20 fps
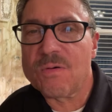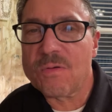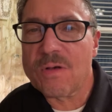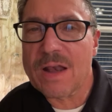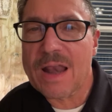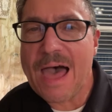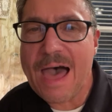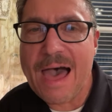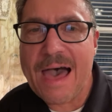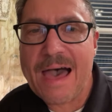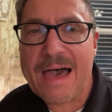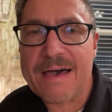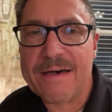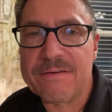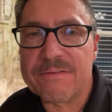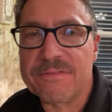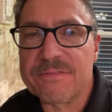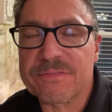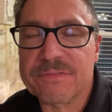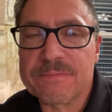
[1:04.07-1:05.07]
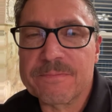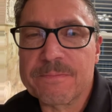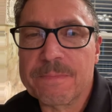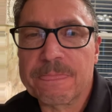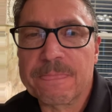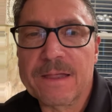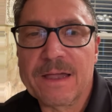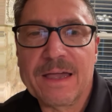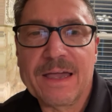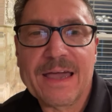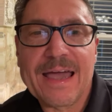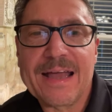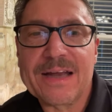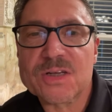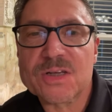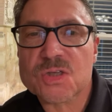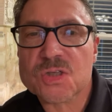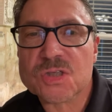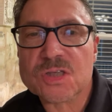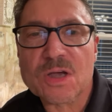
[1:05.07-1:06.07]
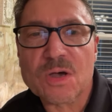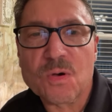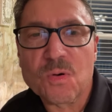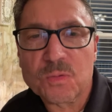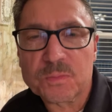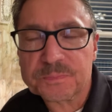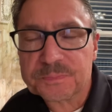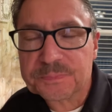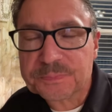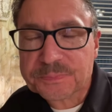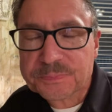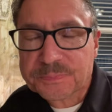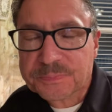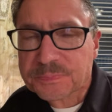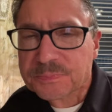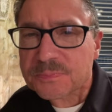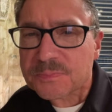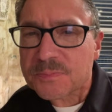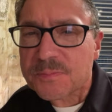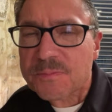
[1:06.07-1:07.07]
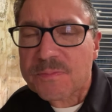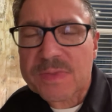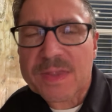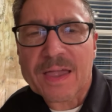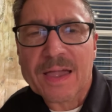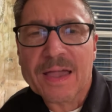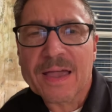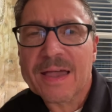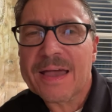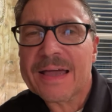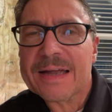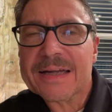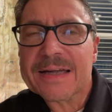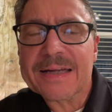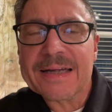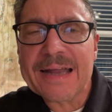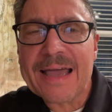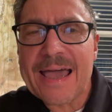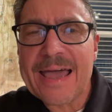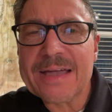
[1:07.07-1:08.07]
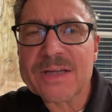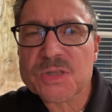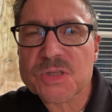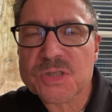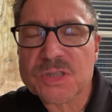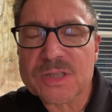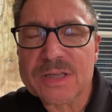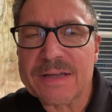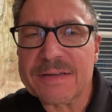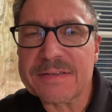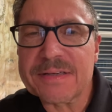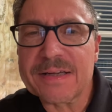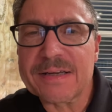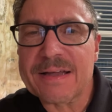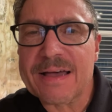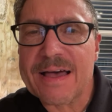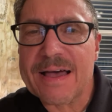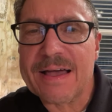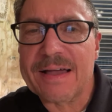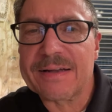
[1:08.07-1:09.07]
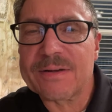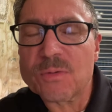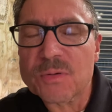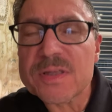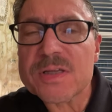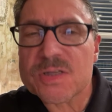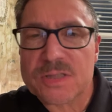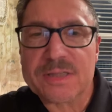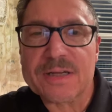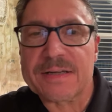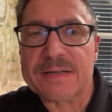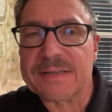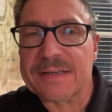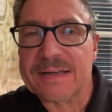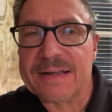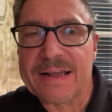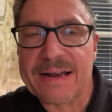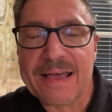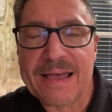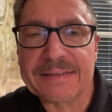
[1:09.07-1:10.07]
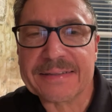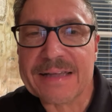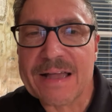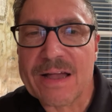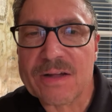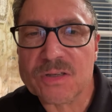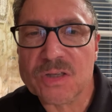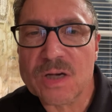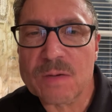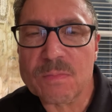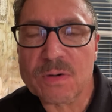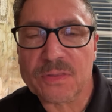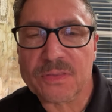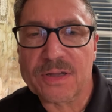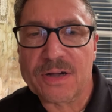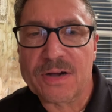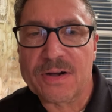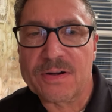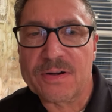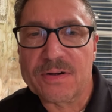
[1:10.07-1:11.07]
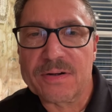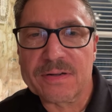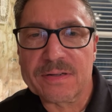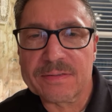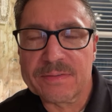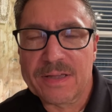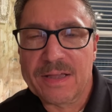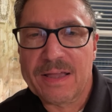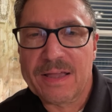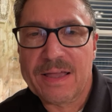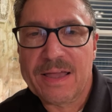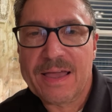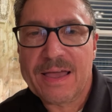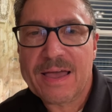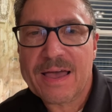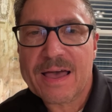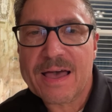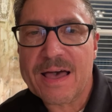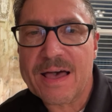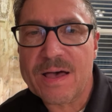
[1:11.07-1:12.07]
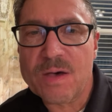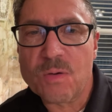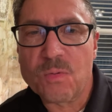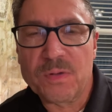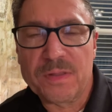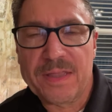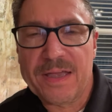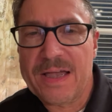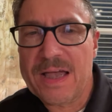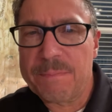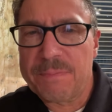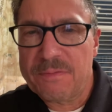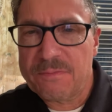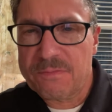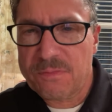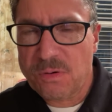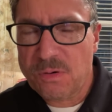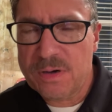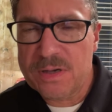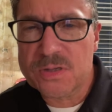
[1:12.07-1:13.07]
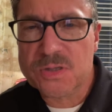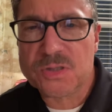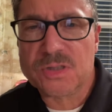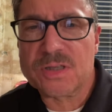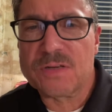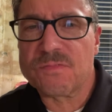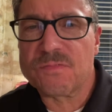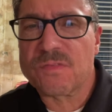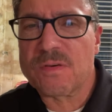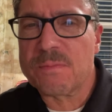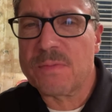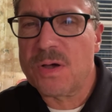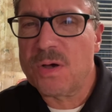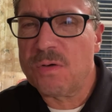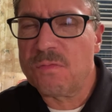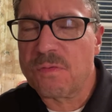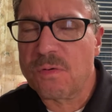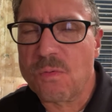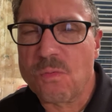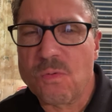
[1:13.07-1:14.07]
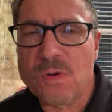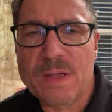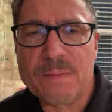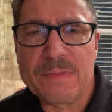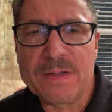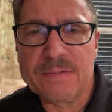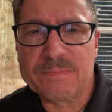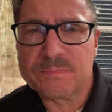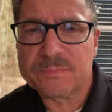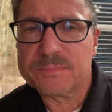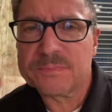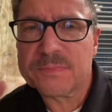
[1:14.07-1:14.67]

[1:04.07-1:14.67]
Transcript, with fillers: live, and so next Sunday night, well, this Sunday night actually, October third, uh, with the help of Kristen from Hope for Women